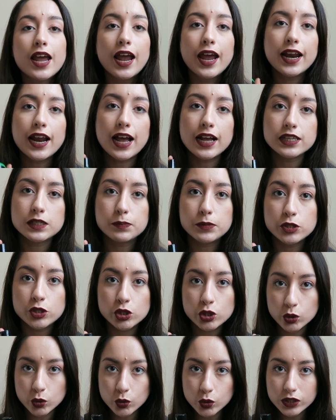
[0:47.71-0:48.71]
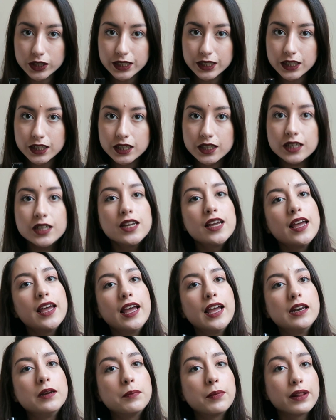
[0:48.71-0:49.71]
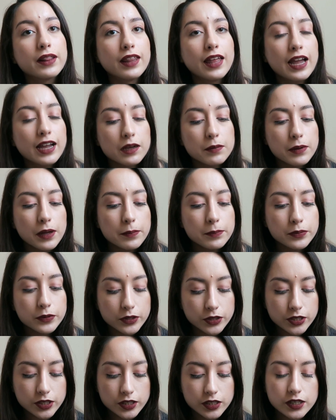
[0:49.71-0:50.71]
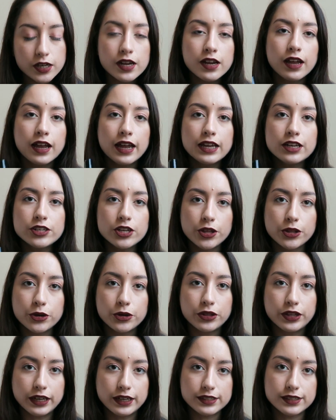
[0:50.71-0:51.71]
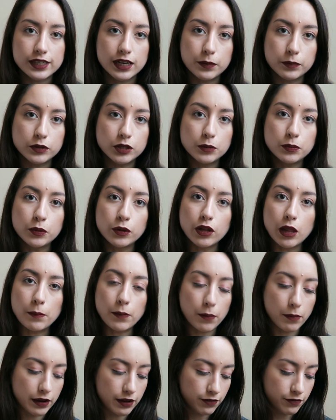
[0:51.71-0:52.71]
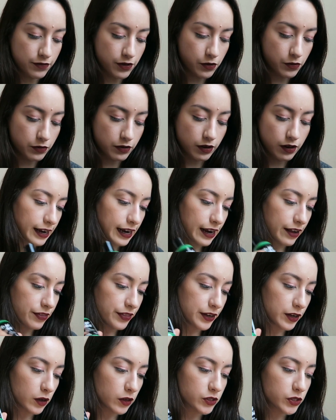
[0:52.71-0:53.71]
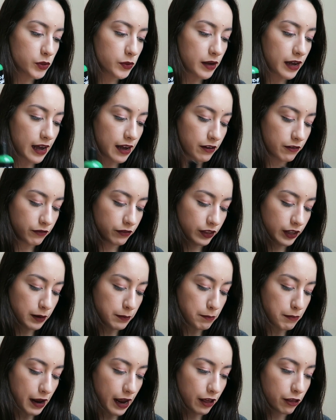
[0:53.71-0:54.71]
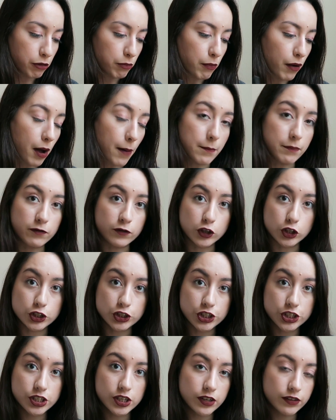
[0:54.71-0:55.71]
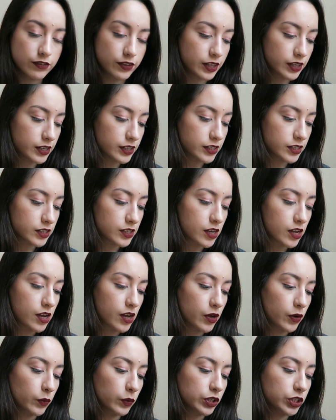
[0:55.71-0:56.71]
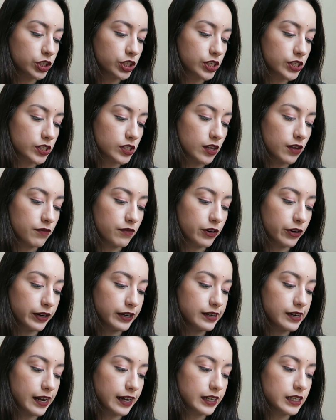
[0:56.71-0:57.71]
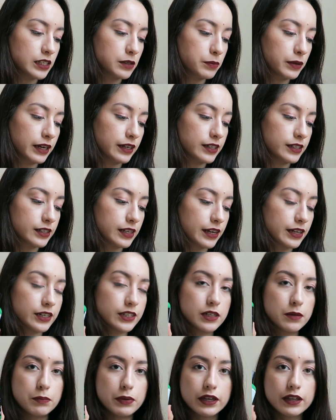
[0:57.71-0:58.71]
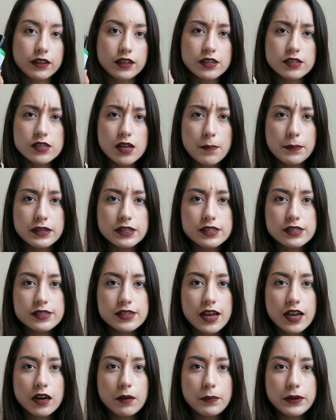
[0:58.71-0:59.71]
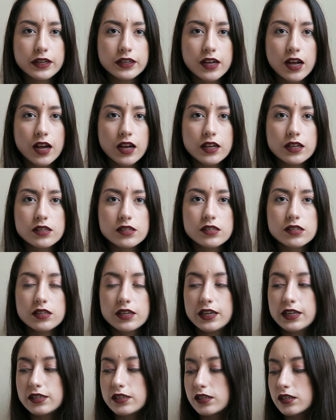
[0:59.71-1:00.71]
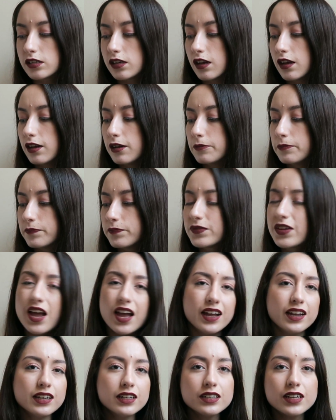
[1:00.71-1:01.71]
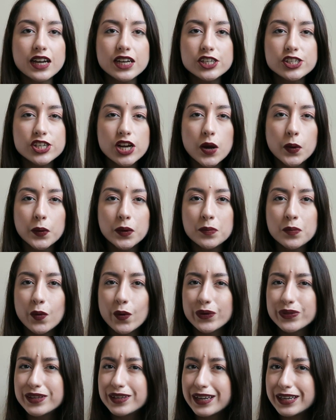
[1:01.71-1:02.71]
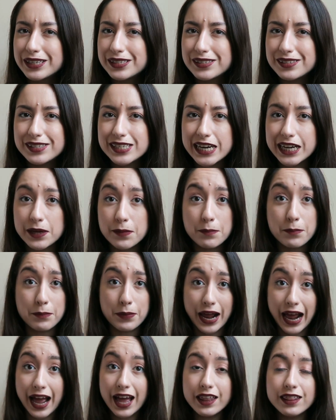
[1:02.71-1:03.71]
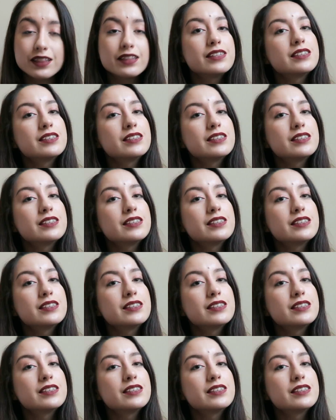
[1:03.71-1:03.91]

It has patchouli and black pepper and other things that I'm going to pull up on my phone. And they also have the bath bomb version of this which is very nice but i decided to pick this up instead because it um i i shower more than i take baths